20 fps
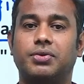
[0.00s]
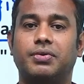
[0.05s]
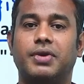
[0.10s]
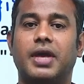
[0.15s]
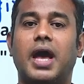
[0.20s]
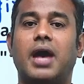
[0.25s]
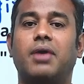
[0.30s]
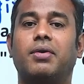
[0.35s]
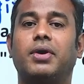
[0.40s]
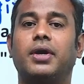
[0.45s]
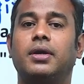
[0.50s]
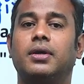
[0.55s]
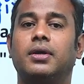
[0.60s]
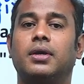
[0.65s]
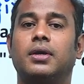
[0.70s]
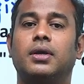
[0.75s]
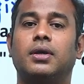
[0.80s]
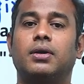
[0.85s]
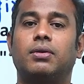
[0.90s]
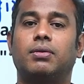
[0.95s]
we have
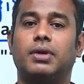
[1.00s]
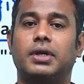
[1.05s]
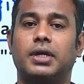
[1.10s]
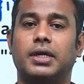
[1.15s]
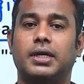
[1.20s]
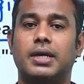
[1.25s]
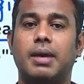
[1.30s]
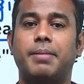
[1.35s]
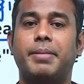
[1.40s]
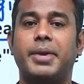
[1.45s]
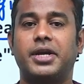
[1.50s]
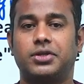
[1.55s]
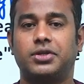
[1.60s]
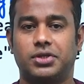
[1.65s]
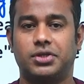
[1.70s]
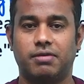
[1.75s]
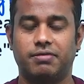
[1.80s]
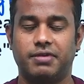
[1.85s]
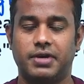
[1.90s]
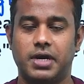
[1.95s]
a
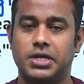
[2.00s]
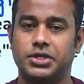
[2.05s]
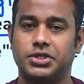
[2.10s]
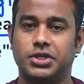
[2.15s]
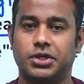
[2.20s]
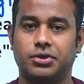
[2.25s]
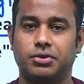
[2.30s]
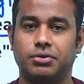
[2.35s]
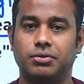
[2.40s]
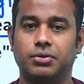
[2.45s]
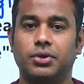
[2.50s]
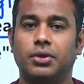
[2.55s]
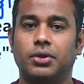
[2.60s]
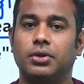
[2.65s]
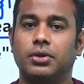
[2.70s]
comparison of an adjective.